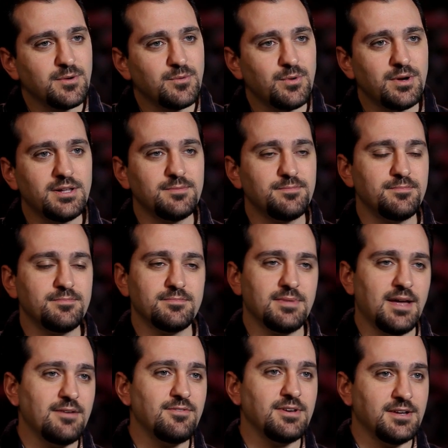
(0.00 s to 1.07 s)
Well,
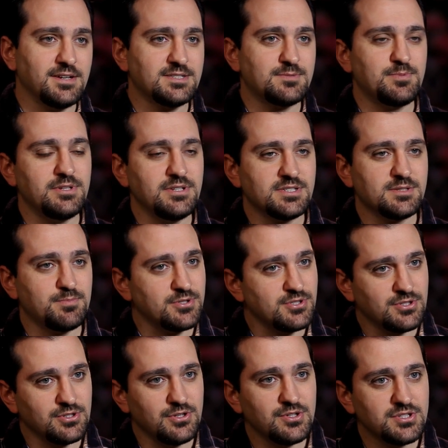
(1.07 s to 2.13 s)
having experienced
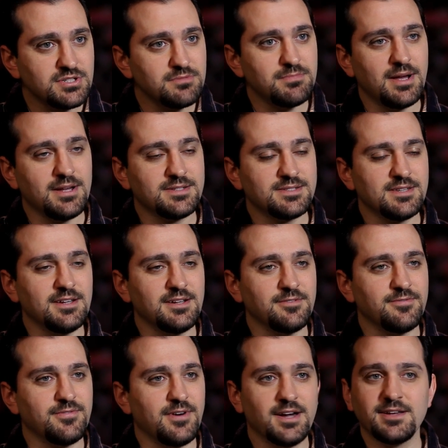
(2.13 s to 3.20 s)
persecution myself,
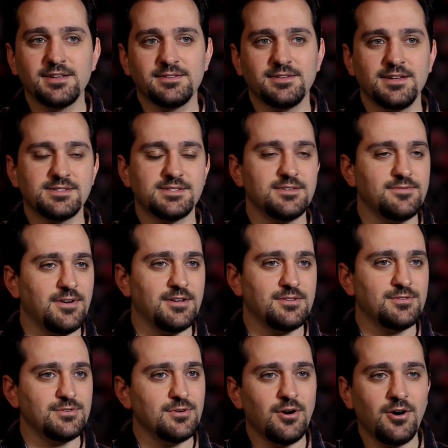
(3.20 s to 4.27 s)
I can testify
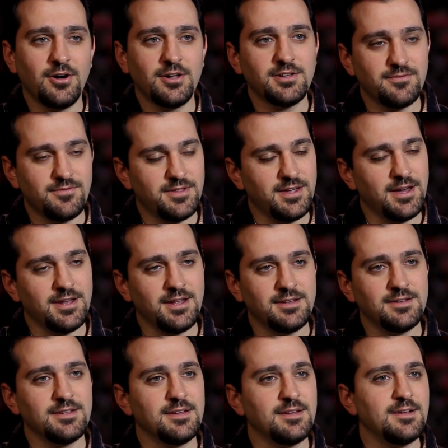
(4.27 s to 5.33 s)
to all of that and
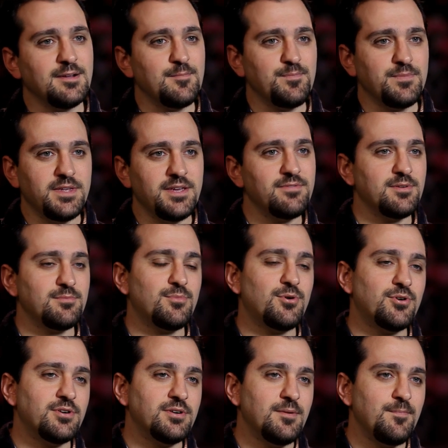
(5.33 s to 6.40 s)
even
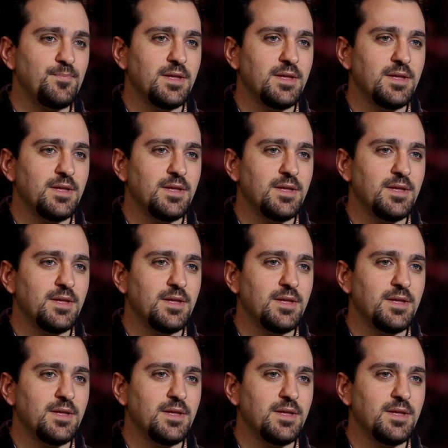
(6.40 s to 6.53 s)
more.